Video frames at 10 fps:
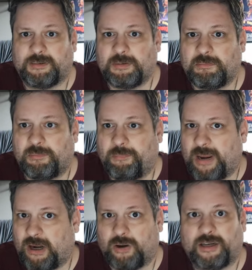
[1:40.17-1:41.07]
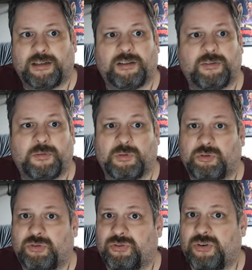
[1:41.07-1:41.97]
barren,
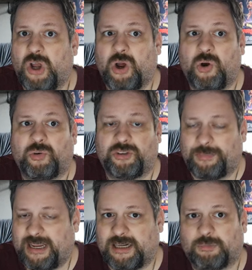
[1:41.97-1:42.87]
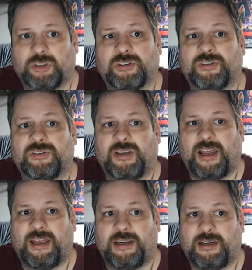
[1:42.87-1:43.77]
snow, some animals,
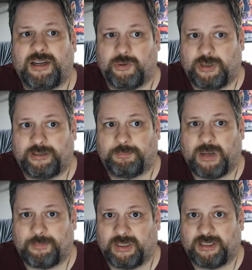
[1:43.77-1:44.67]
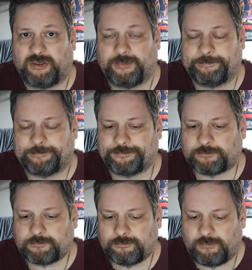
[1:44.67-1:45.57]
and Inuit population.
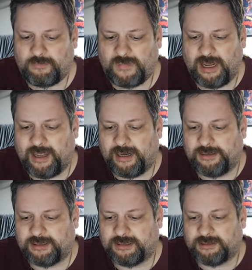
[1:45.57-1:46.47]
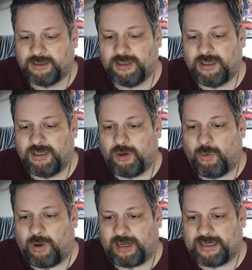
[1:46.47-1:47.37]
And
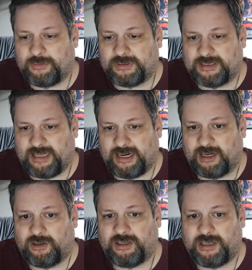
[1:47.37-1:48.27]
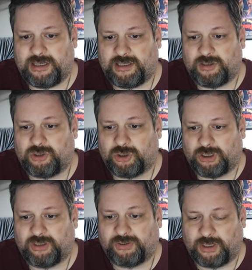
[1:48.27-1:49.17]
while he was there, he
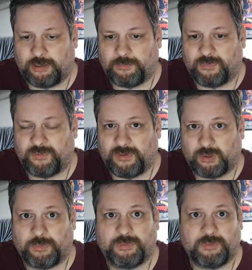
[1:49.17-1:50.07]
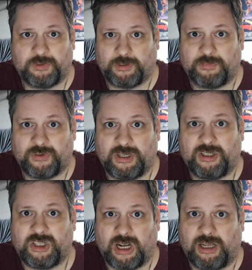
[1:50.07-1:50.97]
took some
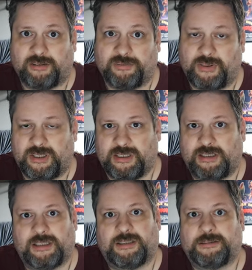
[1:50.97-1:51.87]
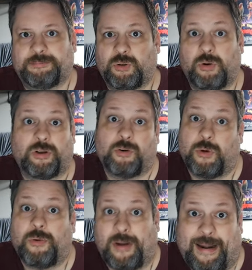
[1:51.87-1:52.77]
footage of the quote
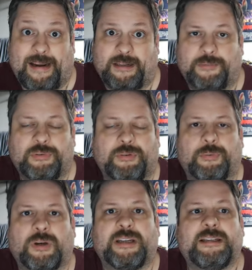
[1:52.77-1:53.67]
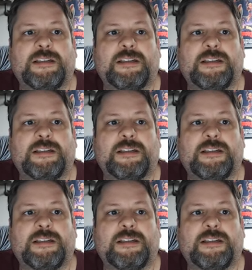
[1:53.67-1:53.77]
unquote natives, right?